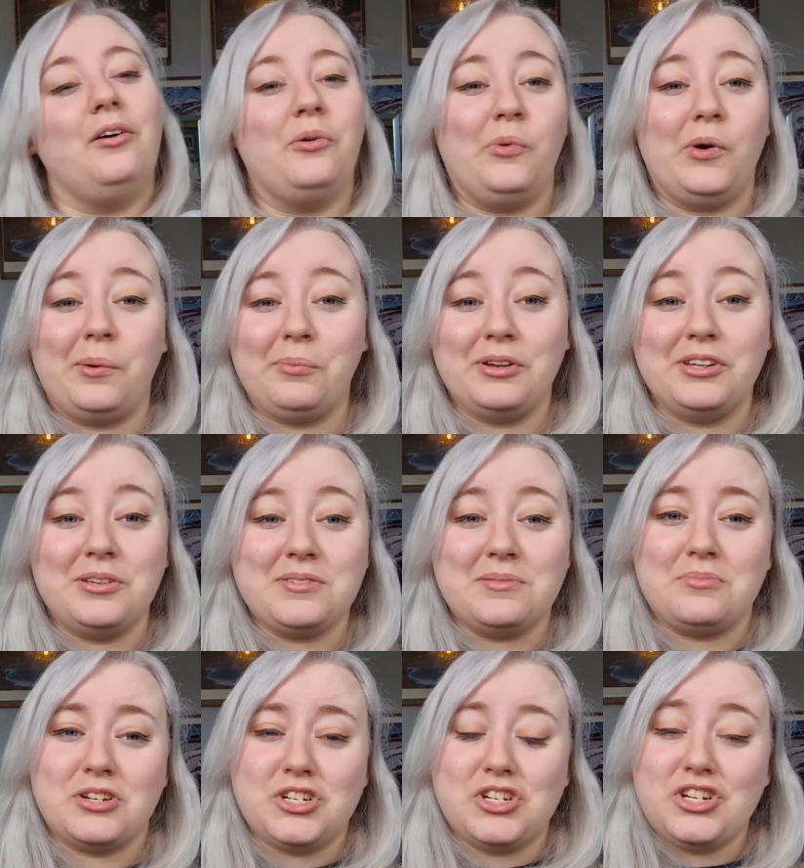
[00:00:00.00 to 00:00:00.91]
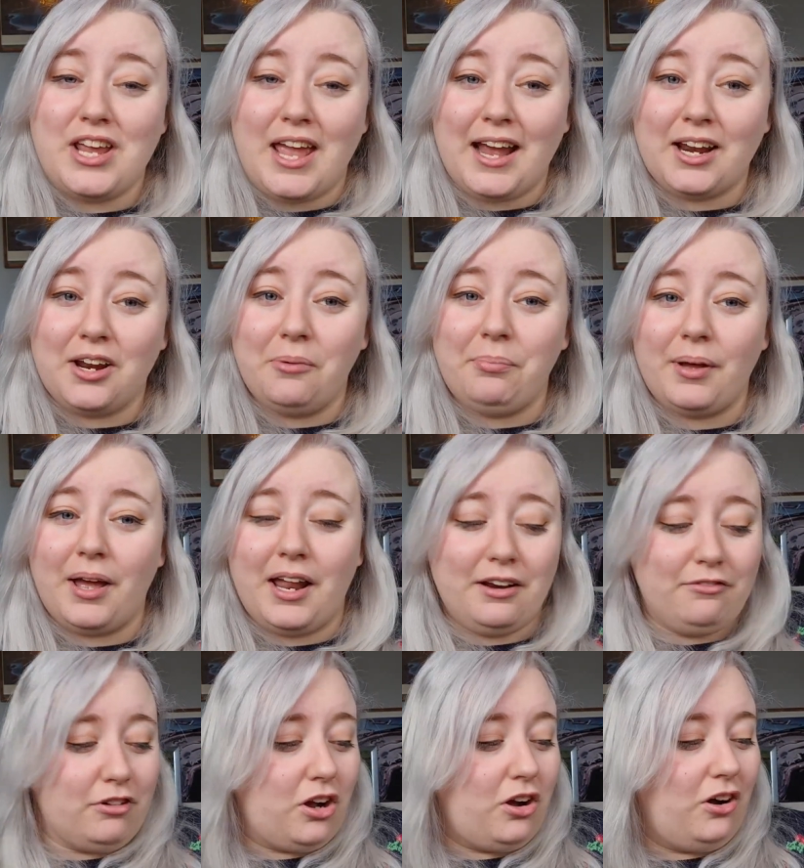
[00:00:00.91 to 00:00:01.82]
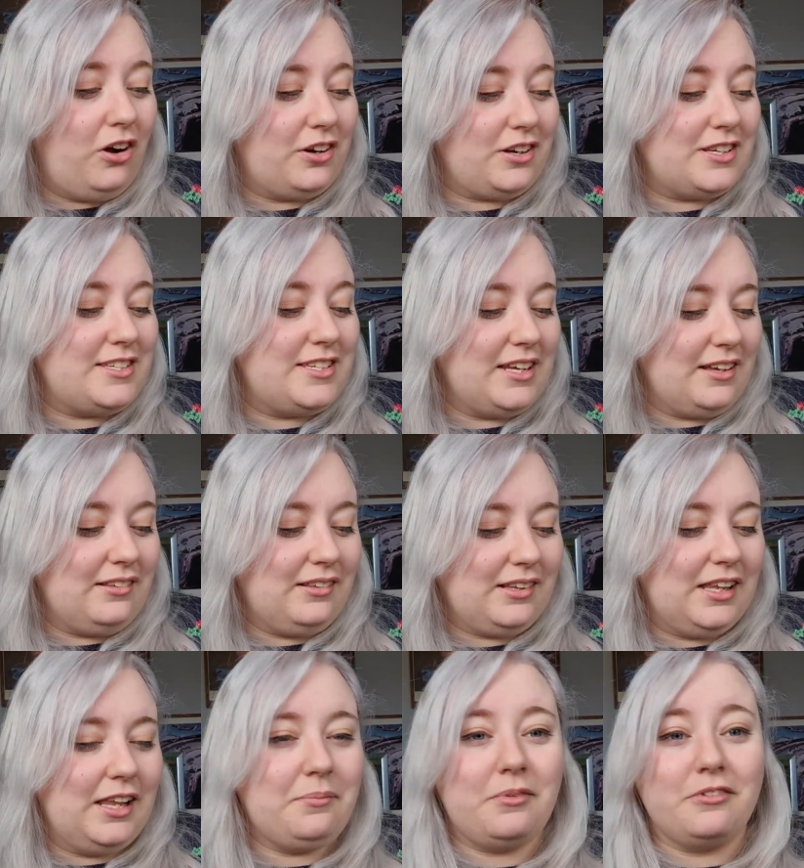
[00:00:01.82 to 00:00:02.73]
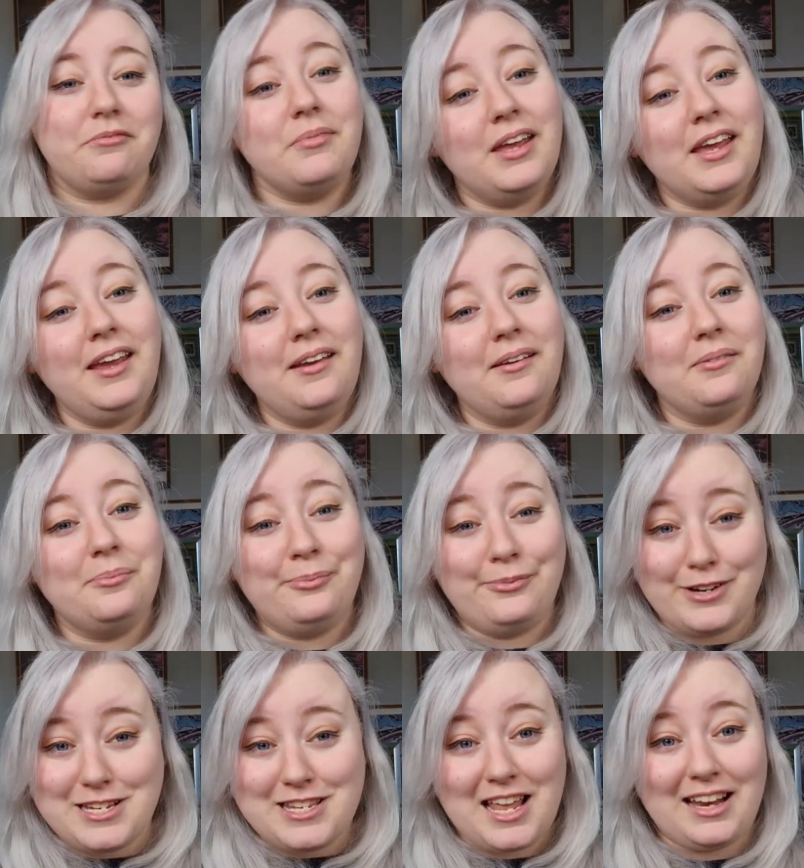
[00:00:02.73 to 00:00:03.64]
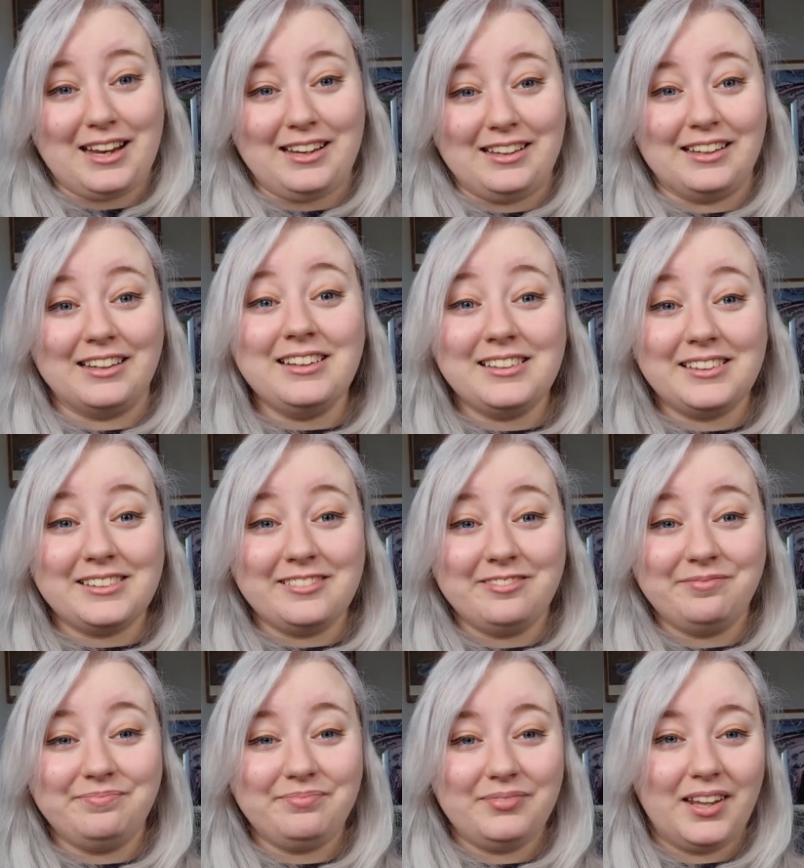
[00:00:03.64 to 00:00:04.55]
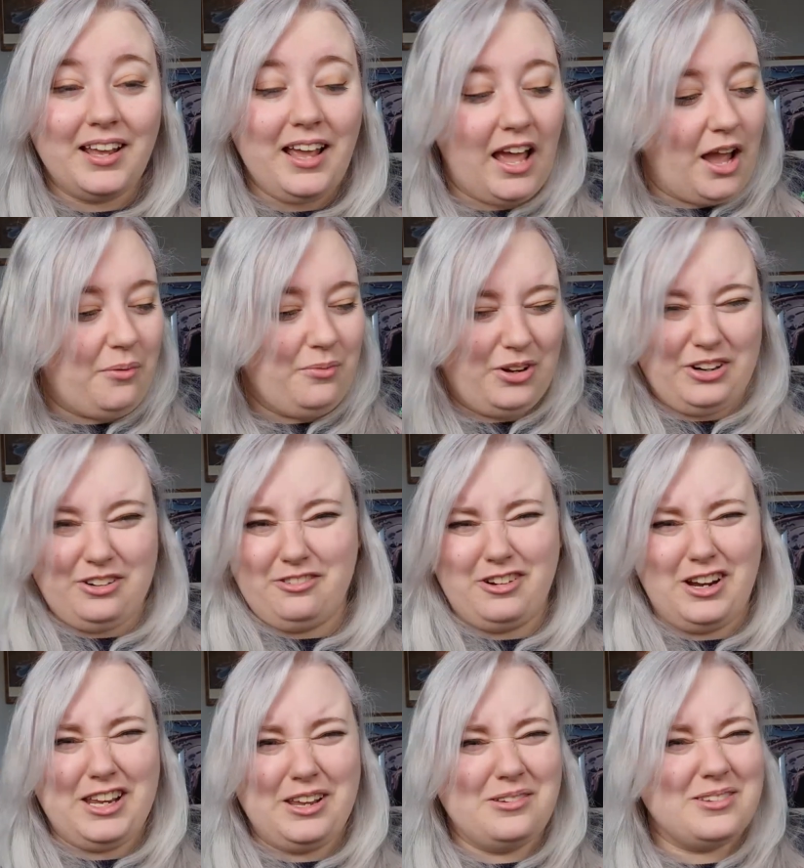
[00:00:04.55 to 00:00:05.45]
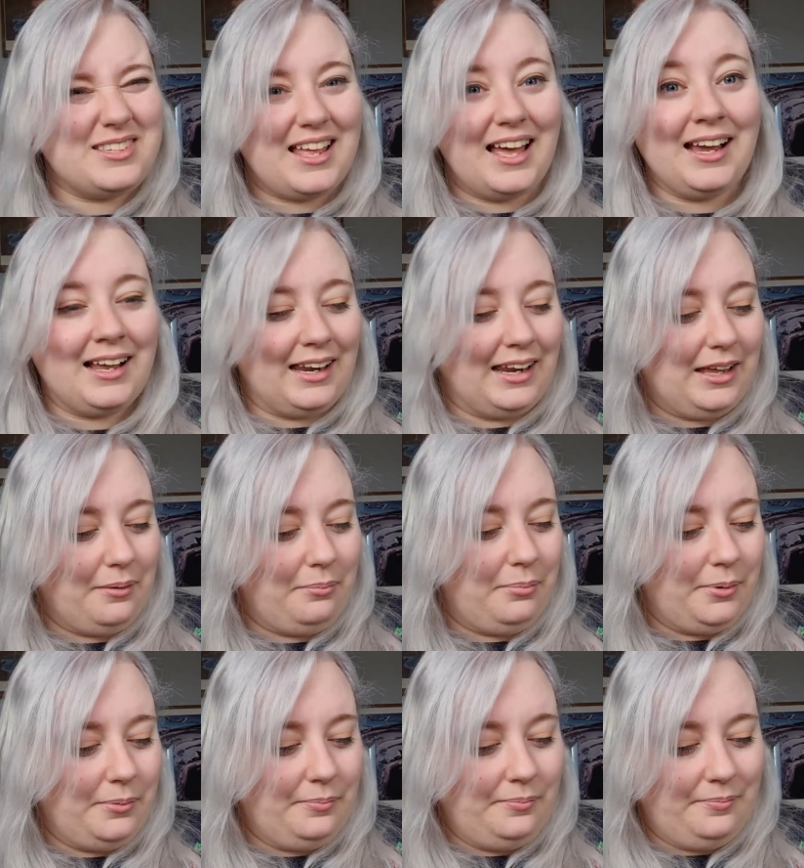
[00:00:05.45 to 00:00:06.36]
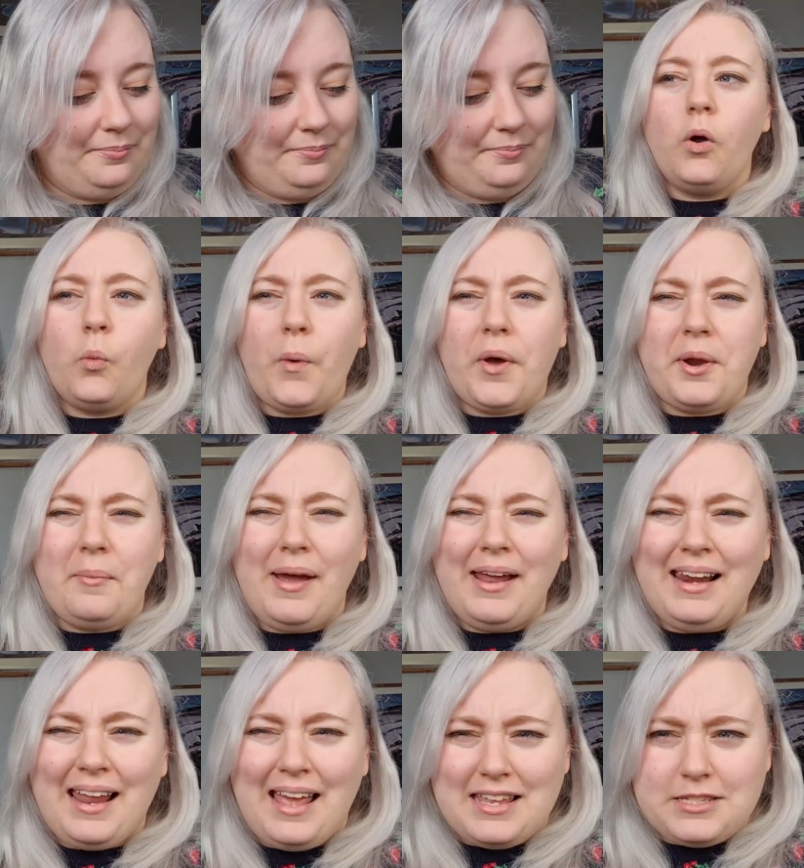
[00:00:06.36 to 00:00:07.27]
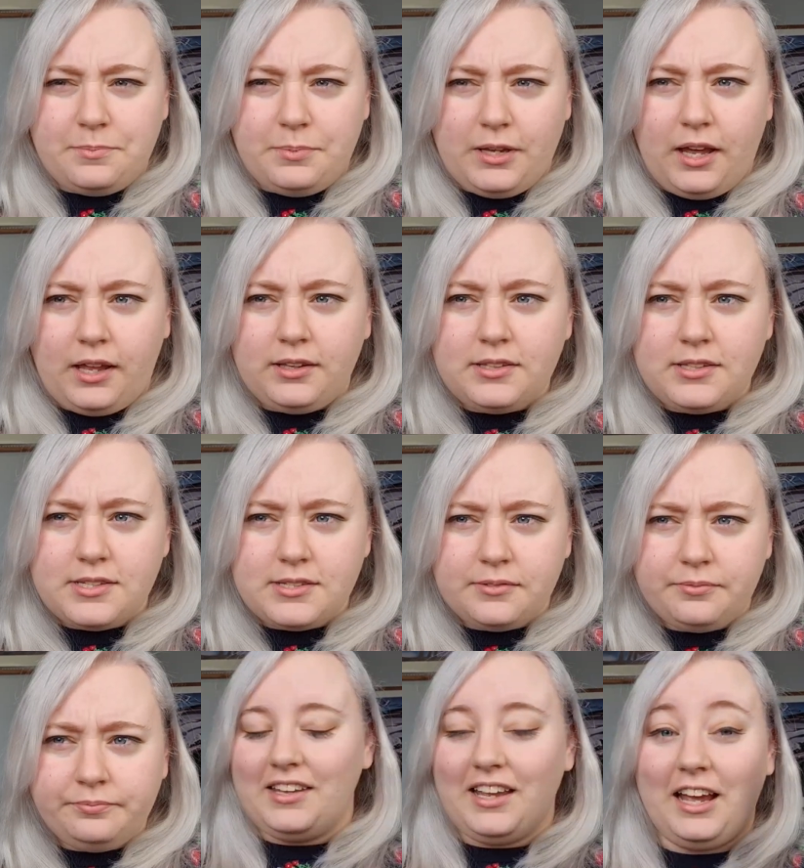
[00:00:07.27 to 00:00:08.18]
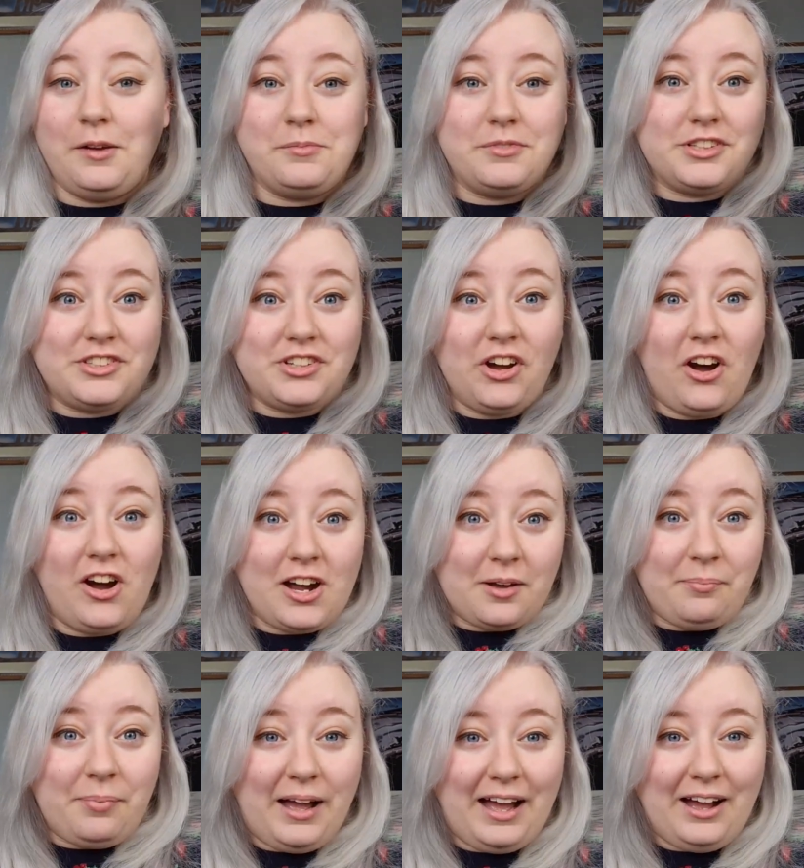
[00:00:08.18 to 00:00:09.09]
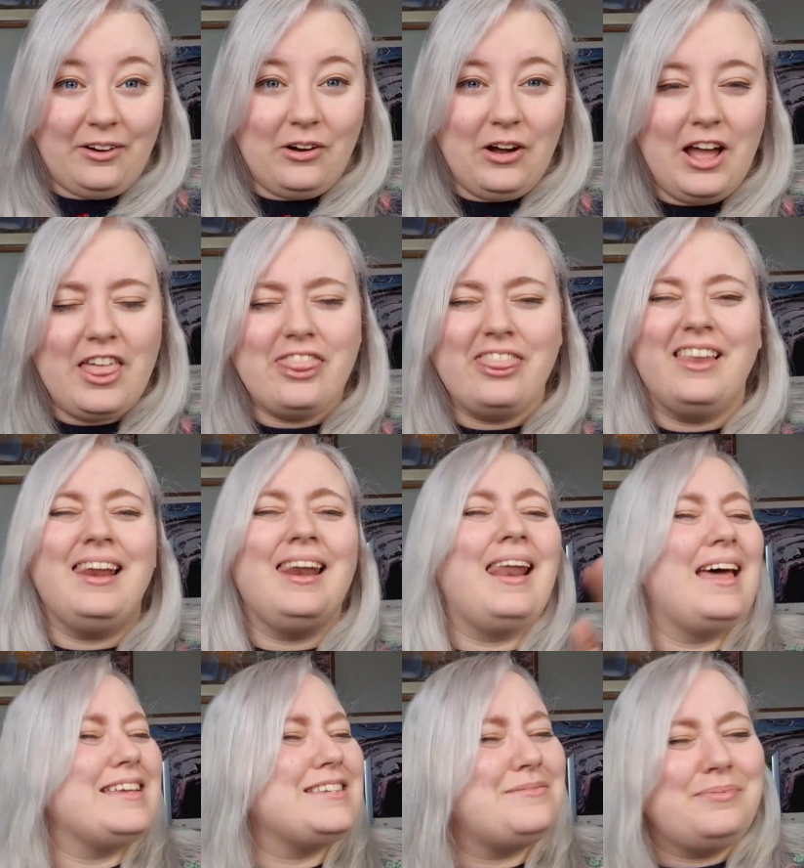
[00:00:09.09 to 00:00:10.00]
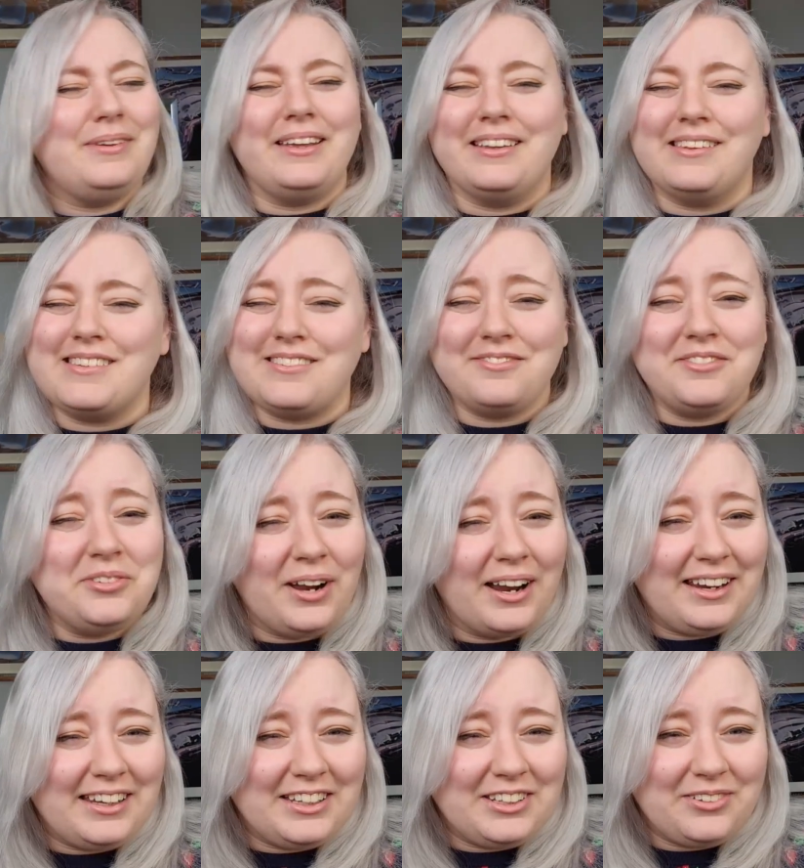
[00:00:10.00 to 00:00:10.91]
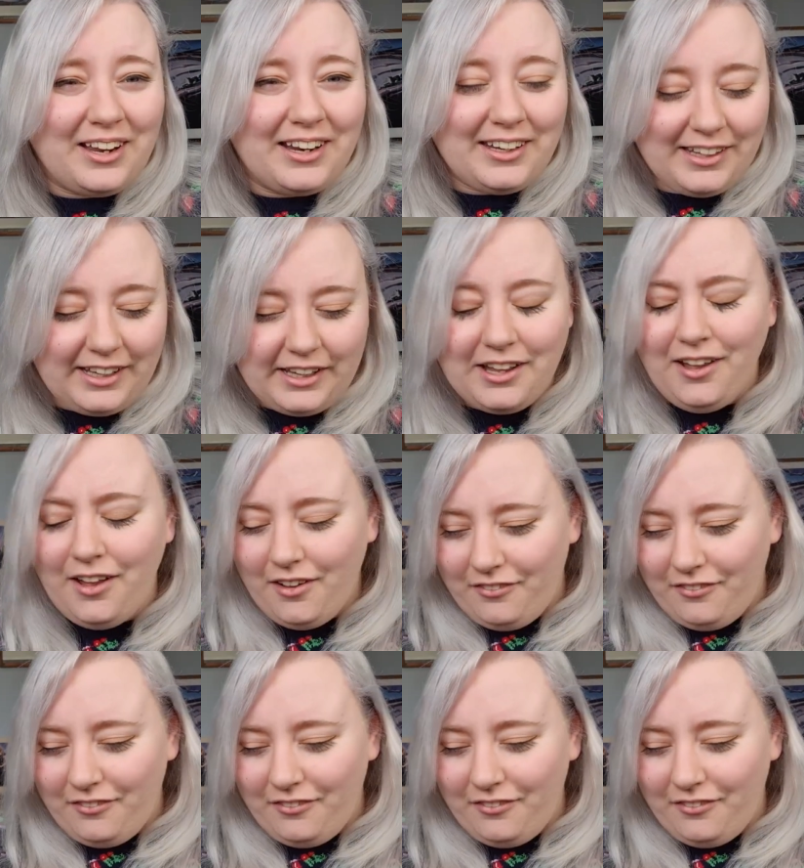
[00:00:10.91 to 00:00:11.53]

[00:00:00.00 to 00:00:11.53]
What I'm going to do is I'm going to shake it up and record a single clip of me presenting it. And we're going to reuse that clip. Where are my lesbians? Time to talk about the lesbians of 2020.